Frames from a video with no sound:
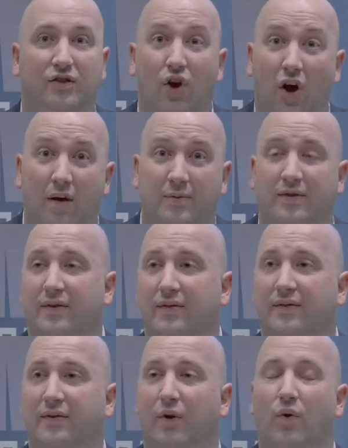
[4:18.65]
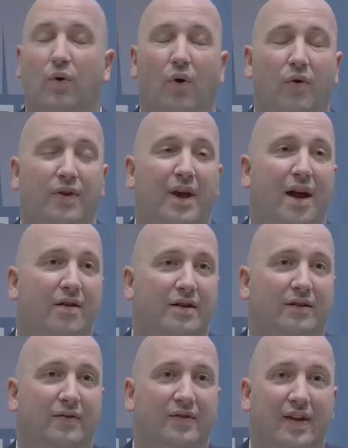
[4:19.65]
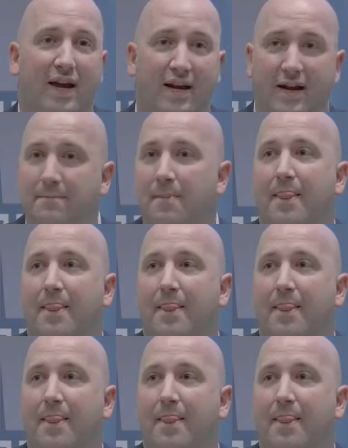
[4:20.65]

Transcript: types of, or the areas of study,